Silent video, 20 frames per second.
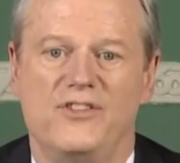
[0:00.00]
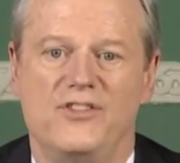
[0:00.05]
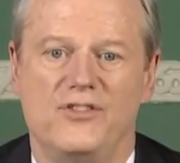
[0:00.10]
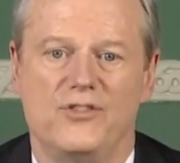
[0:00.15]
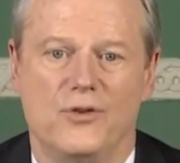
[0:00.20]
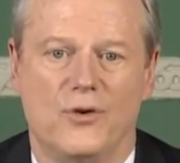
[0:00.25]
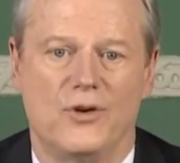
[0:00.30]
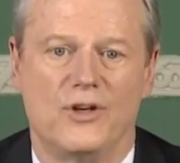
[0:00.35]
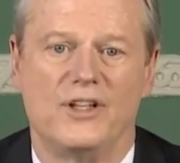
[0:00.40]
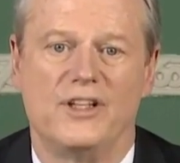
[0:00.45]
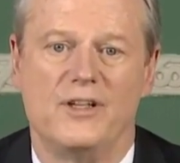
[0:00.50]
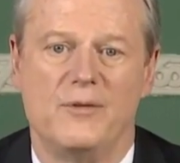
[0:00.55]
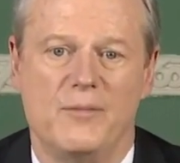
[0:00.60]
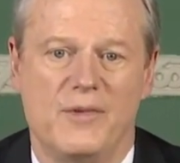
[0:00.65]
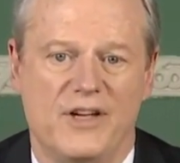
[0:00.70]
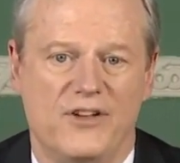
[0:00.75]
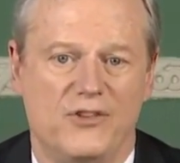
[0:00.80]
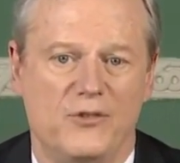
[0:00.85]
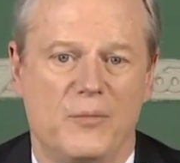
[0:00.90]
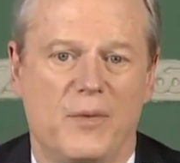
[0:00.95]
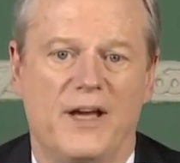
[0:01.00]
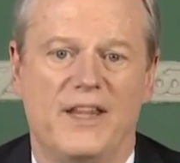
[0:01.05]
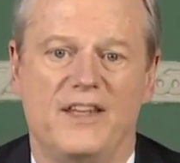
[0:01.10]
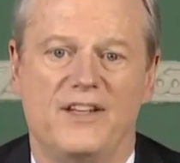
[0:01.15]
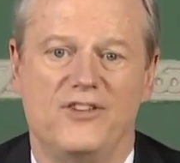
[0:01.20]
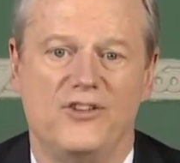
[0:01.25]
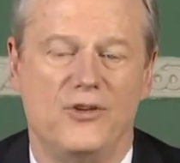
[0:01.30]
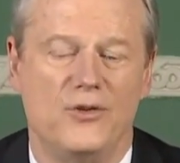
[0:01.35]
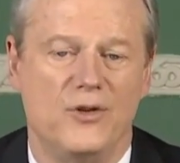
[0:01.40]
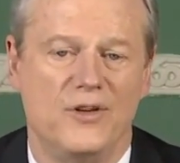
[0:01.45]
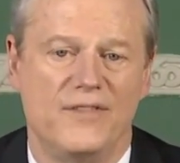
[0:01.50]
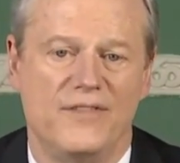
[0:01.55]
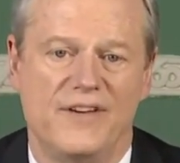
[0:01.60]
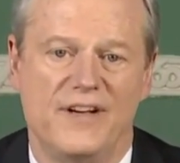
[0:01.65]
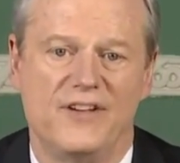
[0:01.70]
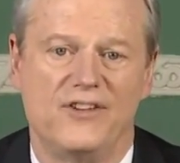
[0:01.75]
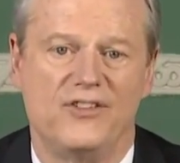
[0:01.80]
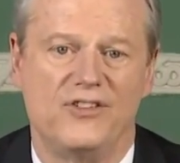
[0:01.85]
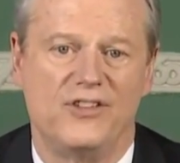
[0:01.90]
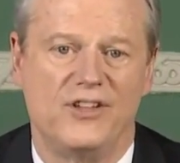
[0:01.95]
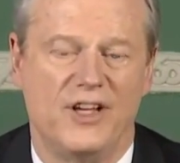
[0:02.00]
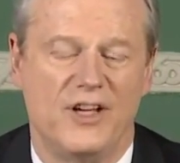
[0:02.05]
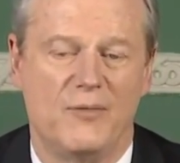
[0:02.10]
sorely missed by the two of us